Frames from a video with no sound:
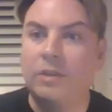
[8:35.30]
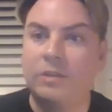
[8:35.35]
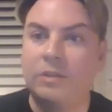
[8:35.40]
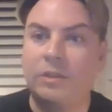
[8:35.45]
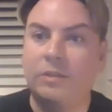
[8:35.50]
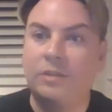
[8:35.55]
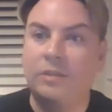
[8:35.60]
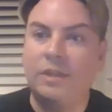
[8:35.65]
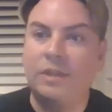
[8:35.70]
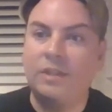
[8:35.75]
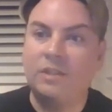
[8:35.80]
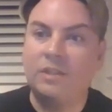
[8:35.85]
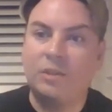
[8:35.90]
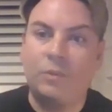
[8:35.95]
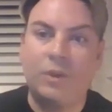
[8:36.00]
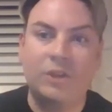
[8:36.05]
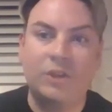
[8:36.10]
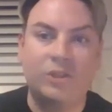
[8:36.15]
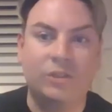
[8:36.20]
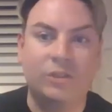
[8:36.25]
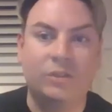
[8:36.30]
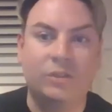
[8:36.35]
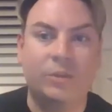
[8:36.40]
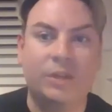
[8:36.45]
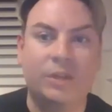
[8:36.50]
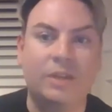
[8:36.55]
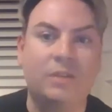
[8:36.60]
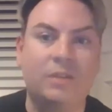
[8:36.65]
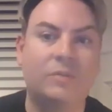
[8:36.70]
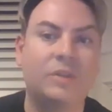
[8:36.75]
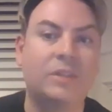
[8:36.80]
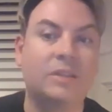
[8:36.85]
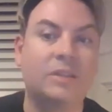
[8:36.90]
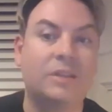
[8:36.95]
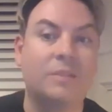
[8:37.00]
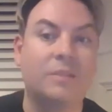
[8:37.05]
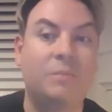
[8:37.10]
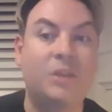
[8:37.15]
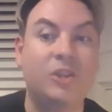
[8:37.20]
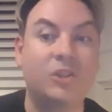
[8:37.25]
So the next question that we have is
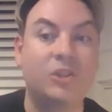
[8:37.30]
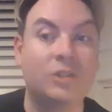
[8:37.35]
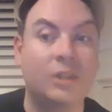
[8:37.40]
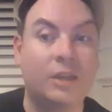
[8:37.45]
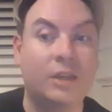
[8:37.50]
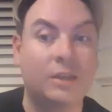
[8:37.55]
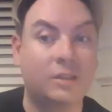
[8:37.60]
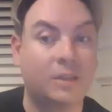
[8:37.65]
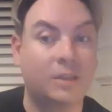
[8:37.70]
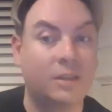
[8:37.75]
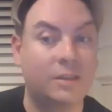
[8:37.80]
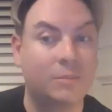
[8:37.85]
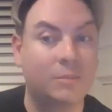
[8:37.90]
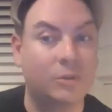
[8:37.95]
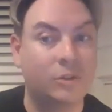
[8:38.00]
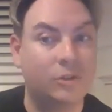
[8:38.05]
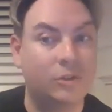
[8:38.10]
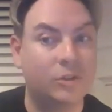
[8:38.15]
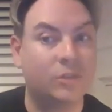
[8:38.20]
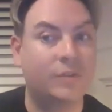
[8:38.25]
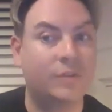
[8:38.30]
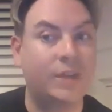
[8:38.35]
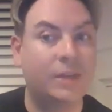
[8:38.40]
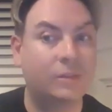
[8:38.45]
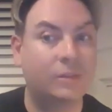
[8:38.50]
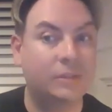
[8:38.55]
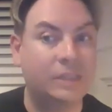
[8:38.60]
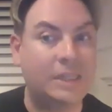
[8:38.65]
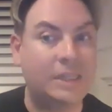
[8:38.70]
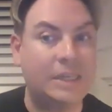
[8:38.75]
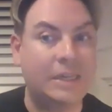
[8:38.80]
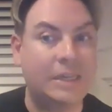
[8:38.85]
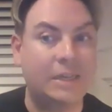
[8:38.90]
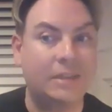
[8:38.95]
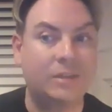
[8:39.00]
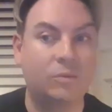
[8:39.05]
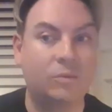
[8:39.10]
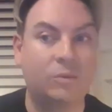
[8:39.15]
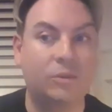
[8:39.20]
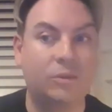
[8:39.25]
a patient asking about the use of
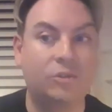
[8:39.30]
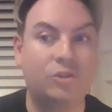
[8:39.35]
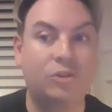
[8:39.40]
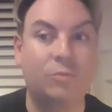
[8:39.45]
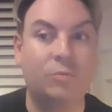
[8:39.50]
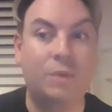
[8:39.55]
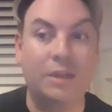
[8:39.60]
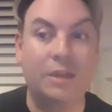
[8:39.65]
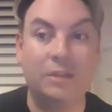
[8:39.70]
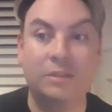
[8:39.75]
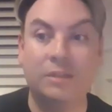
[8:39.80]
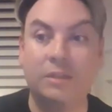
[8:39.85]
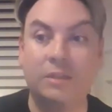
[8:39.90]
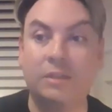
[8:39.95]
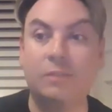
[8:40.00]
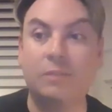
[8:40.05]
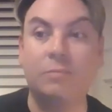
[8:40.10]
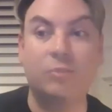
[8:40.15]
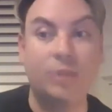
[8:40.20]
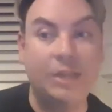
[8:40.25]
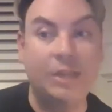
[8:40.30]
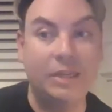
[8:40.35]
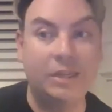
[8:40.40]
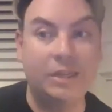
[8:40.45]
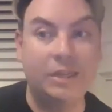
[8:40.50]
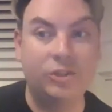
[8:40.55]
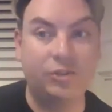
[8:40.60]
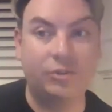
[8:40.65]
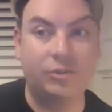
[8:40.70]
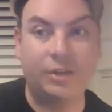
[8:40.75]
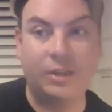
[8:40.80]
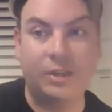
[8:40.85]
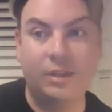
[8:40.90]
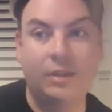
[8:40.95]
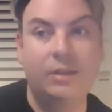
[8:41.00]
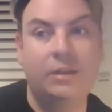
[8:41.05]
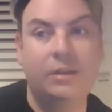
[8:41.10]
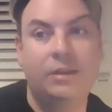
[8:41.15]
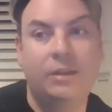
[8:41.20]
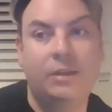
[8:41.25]
LDN with traumatic brain injury.
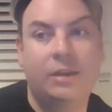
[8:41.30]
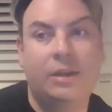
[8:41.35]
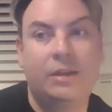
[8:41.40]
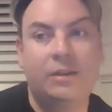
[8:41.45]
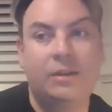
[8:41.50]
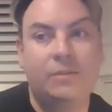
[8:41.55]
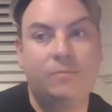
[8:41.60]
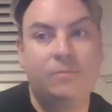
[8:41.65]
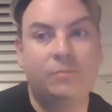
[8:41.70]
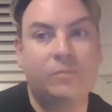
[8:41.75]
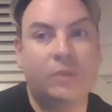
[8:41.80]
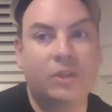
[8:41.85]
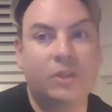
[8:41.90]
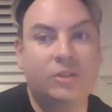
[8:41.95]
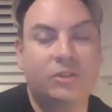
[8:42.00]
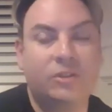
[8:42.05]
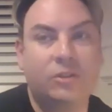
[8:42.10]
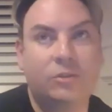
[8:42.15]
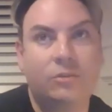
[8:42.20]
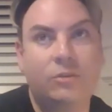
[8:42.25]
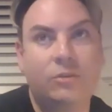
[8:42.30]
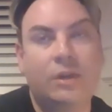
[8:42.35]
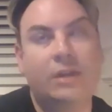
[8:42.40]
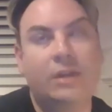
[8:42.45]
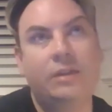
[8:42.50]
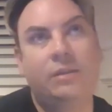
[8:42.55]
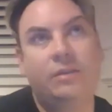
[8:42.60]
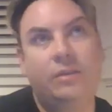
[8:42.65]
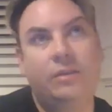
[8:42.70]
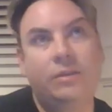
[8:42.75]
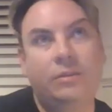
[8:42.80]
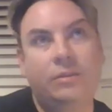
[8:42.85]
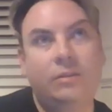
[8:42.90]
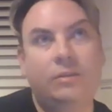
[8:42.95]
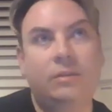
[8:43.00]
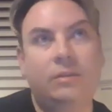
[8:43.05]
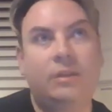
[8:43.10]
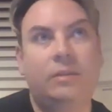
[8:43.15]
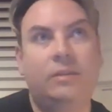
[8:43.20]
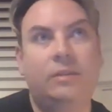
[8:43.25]

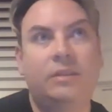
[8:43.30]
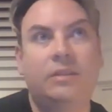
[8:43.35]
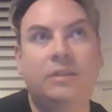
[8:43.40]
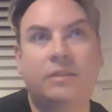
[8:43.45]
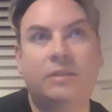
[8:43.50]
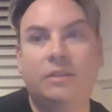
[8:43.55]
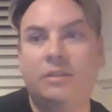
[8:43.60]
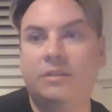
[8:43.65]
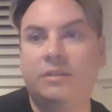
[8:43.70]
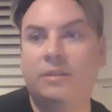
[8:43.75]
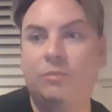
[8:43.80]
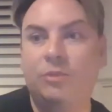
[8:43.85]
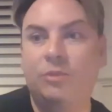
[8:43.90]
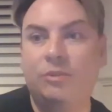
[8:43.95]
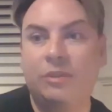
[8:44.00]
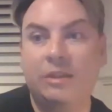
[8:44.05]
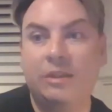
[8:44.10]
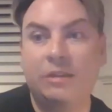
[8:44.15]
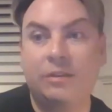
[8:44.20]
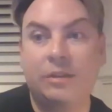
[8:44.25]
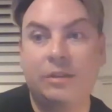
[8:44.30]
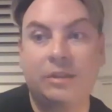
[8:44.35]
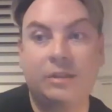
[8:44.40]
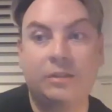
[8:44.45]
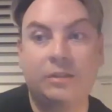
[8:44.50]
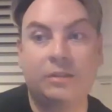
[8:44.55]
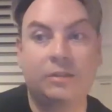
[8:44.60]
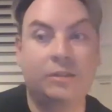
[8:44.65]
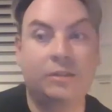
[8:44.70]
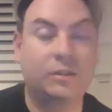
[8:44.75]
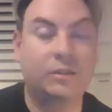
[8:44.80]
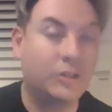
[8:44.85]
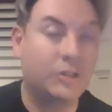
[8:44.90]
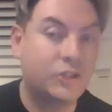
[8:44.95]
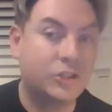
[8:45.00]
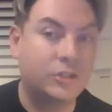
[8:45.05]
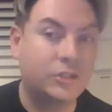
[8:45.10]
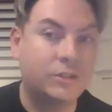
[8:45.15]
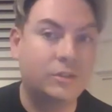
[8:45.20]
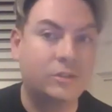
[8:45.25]
This is someone who's either had a
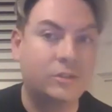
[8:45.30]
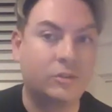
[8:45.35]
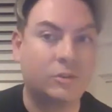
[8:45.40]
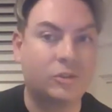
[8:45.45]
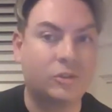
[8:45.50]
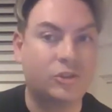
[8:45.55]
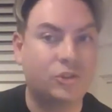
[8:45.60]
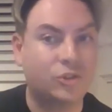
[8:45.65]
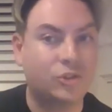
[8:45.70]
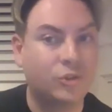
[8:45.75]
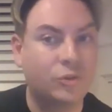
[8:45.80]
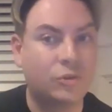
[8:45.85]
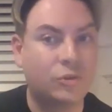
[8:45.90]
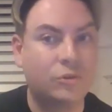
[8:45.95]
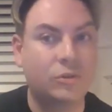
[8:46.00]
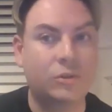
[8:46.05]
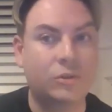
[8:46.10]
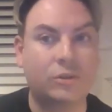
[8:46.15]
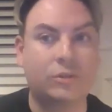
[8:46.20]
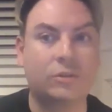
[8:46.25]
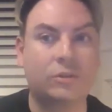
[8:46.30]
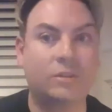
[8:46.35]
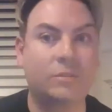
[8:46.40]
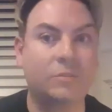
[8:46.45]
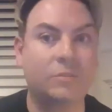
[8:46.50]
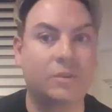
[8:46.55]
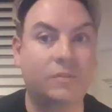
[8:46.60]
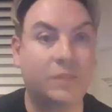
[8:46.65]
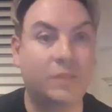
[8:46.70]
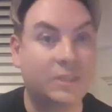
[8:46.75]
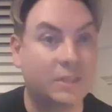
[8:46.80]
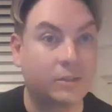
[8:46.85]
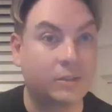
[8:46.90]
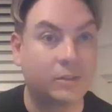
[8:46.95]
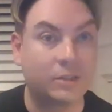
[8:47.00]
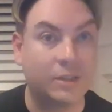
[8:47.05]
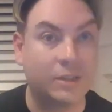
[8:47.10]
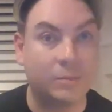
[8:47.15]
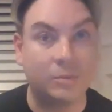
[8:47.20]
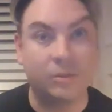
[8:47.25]
concussion or a stroke or something physical
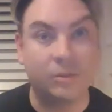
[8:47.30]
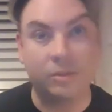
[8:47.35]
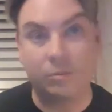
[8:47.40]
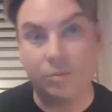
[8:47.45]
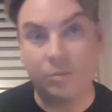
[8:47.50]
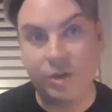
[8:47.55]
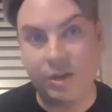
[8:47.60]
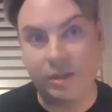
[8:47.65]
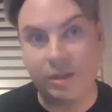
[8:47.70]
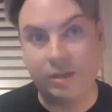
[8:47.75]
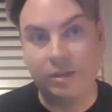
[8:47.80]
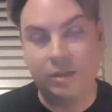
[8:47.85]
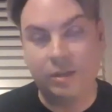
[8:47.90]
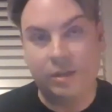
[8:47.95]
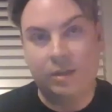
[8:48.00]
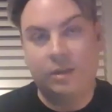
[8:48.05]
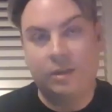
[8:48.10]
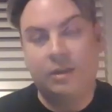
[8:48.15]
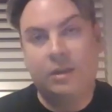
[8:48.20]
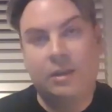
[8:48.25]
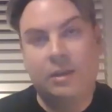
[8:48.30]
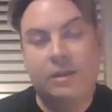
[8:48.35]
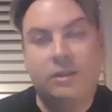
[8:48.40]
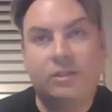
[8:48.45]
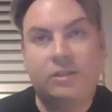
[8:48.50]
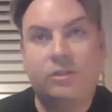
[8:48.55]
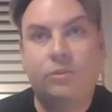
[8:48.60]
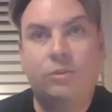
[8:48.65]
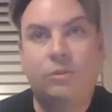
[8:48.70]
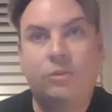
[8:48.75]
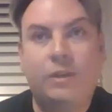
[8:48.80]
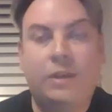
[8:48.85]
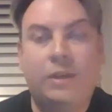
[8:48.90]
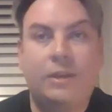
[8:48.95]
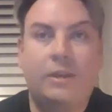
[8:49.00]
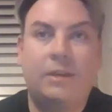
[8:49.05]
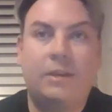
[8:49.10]
has happened to the brain. So,